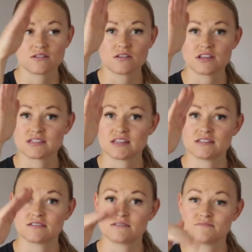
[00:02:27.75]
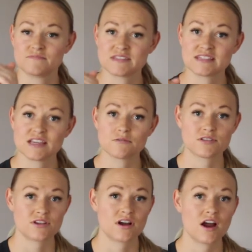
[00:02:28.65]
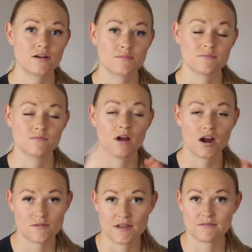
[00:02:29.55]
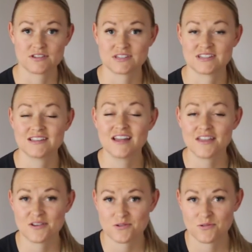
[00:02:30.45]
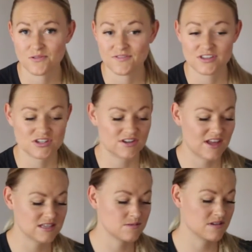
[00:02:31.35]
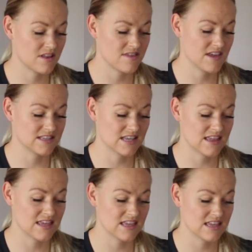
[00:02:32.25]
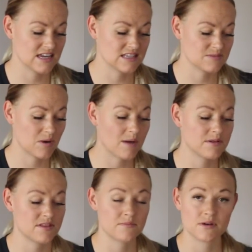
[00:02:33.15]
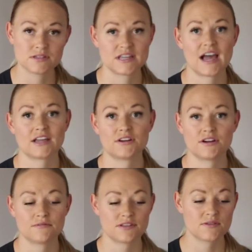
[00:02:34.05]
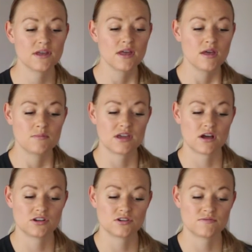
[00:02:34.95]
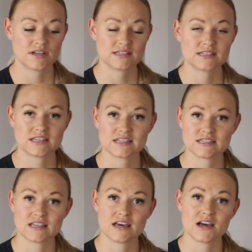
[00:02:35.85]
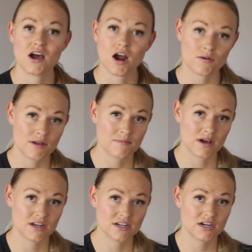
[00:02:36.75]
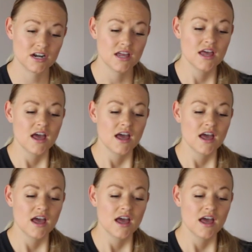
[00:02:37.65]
is in sync with your heart rate, which is another cool feature. That's one of the things I think that is probably the most accurate with being on your wrist, is the heart rate monitor.